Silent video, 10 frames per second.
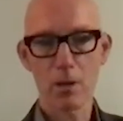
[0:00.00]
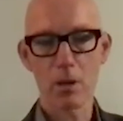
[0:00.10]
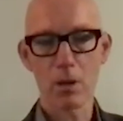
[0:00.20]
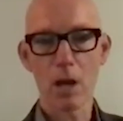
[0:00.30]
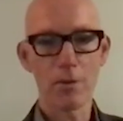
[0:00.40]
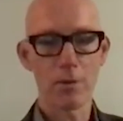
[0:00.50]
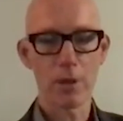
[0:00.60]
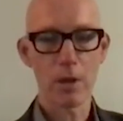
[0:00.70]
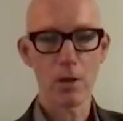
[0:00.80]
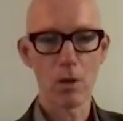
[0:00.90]
on a life of
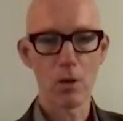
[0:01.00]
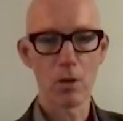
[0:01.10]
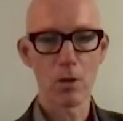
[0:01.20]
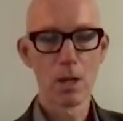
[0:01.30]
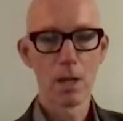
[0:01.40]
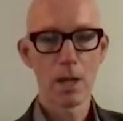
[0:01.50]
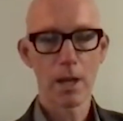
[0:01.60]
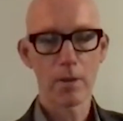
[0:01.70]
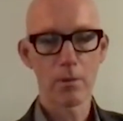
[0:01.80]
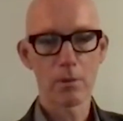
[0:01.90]
their own
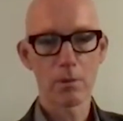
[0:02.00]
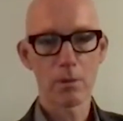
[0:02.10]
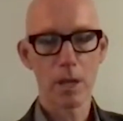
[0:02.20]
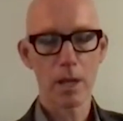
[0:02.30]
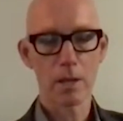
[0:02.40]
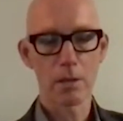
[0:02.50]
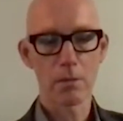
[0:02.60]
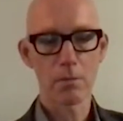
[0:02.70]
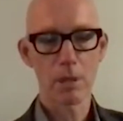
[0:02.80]
and, and